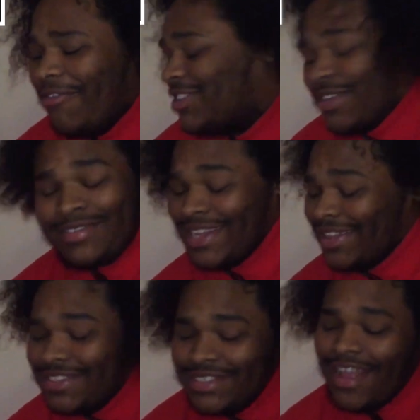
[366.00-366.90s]
I wish I was at
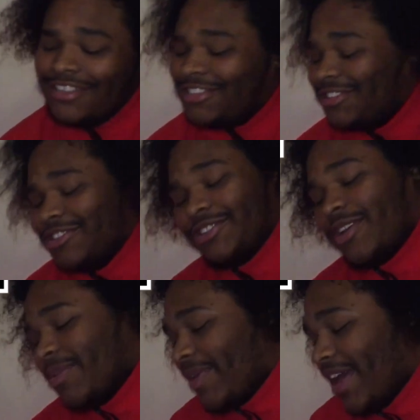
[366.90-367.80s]
this concert
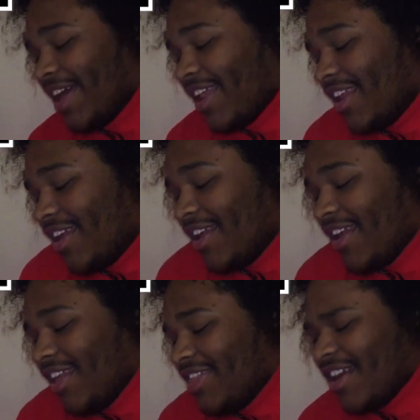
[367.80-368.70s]
so bad.
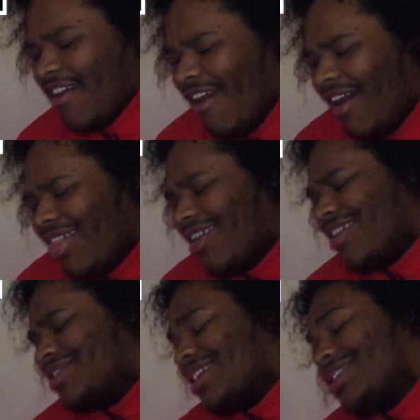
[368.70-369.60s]
The
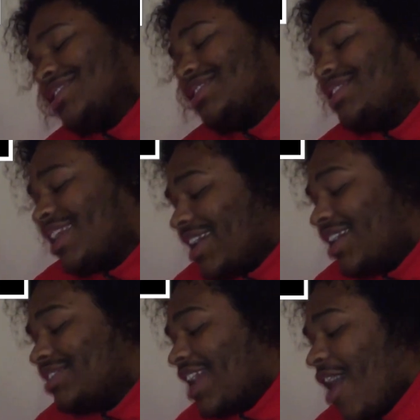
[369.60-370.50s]
colors on the
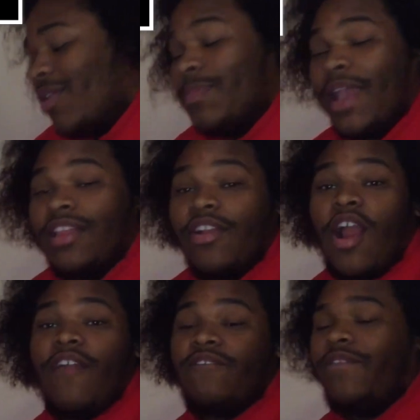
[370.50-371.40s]
stage. I would be on the
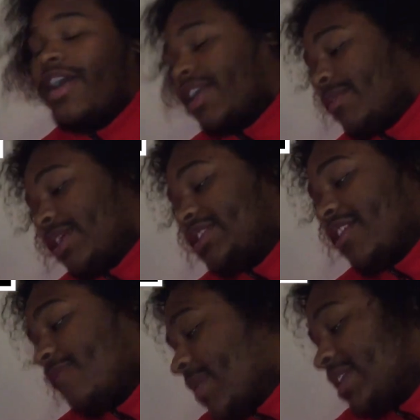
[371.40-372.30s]
ground fucking
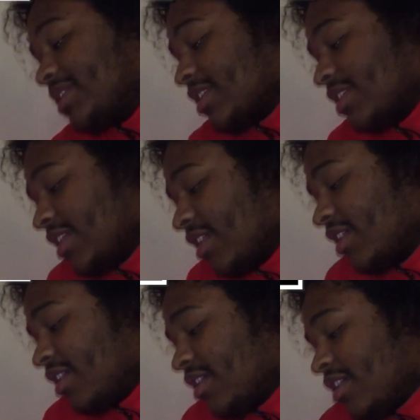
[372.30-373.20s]
myself, basically.
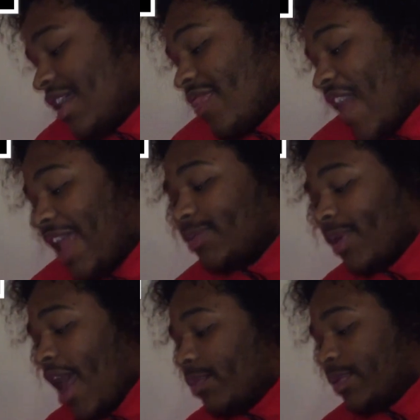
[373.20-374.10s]
That's
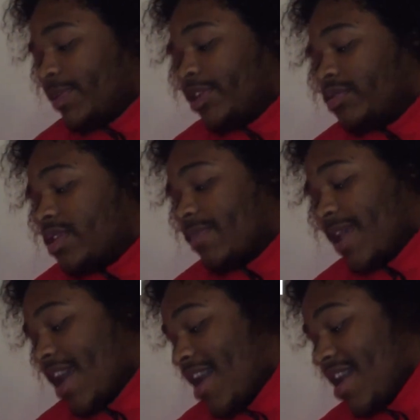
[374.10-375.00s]
what I would be doing
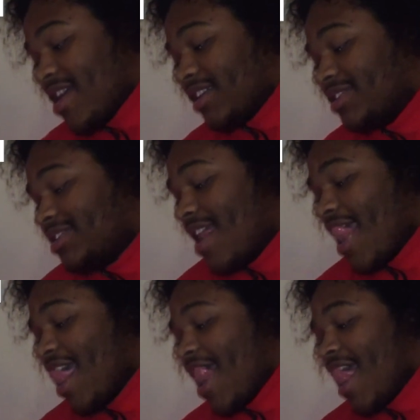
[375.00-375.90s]
because
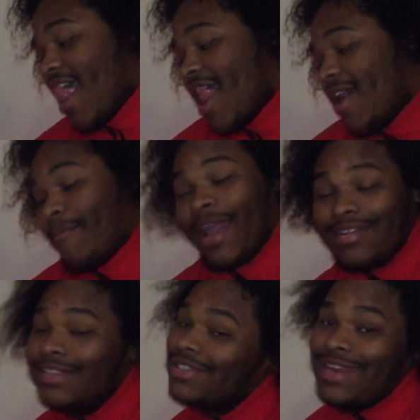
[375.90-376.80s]

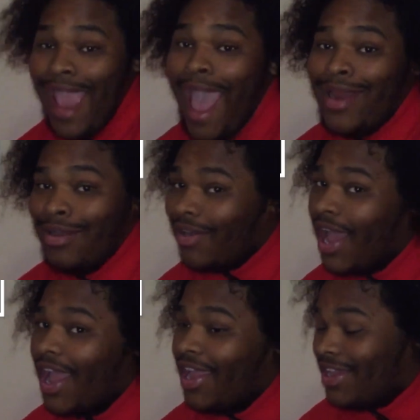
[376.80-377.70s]
Michael's that,
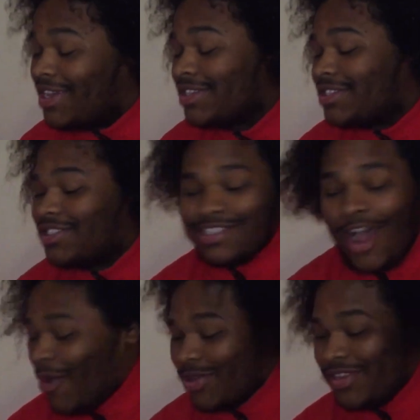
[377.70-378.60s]
okay? He's
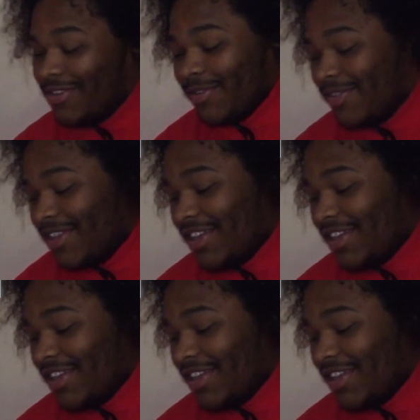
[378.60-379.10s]
so cute.